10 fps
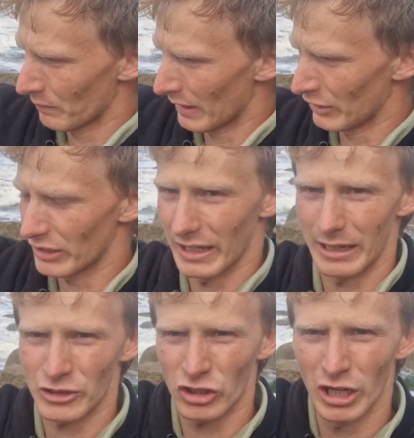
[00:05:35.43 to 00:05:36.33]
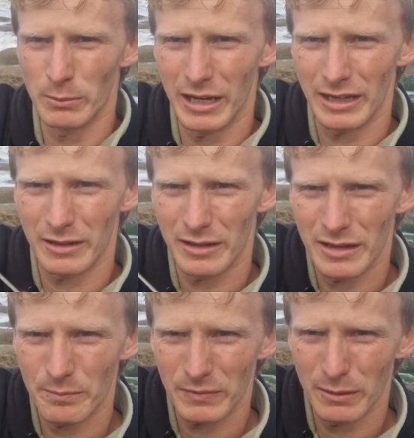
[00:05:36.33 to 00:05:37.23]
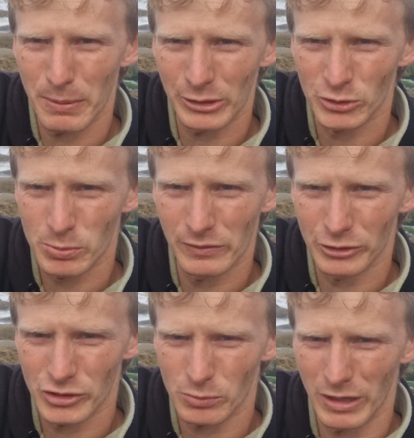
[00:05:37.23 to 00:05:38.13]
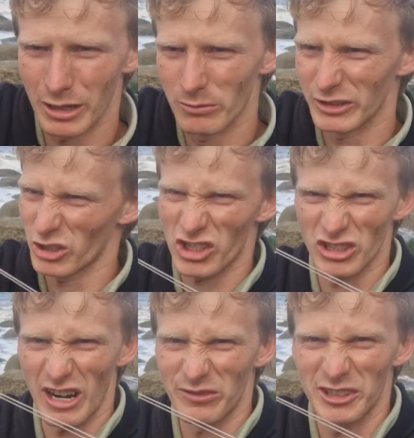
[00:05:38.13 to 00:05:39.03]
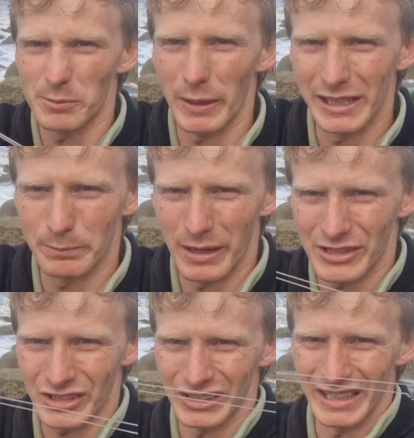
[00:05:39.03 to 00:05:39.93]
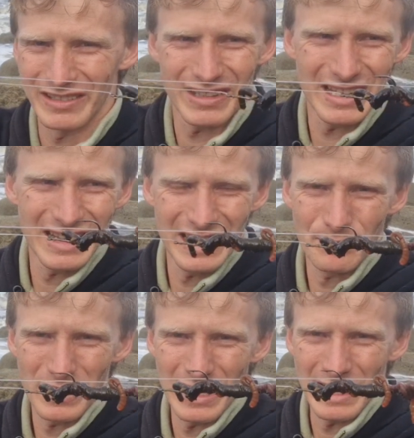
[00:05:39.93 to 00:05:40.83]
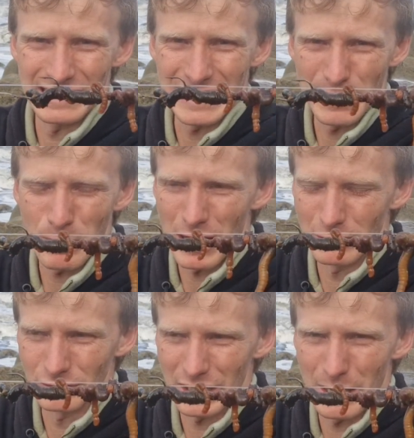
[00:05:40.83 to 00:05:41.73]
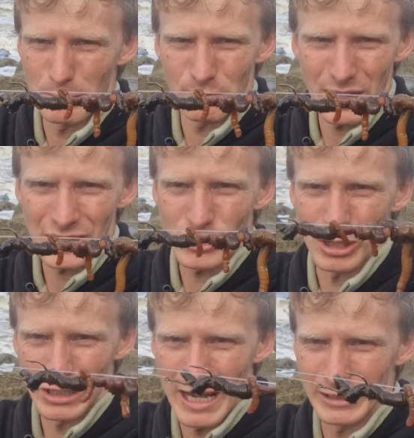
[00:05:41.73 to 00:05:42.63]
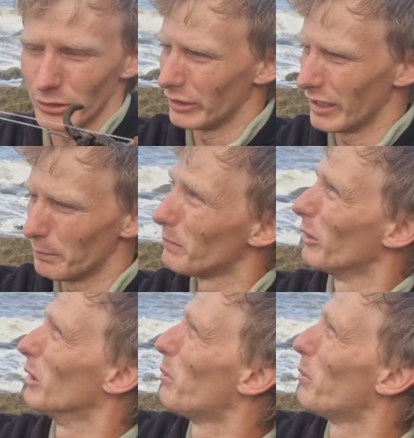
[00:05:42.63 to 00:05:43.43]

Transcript: And Sakuma barrel swivels as well, and just your average bead basically. An 80-pound ASO line on the